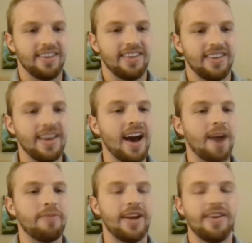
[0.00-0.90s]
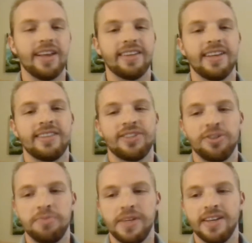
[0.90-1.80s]
Yeah, I'm ready. It
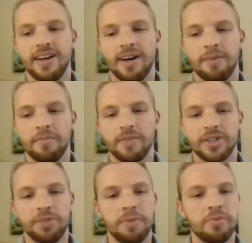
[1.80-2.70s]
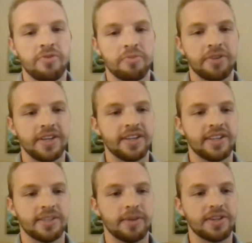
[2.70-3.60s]
should be moving pretty
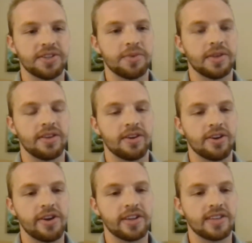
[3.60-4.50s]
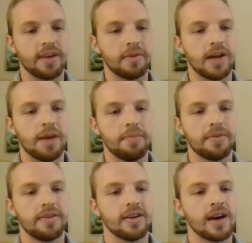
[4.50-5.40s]
good, especially with their earnings coming up.
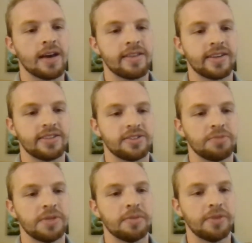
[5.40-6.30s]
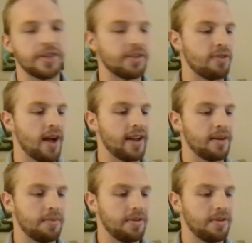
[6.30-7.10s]
I think it should be a pretty good ride up.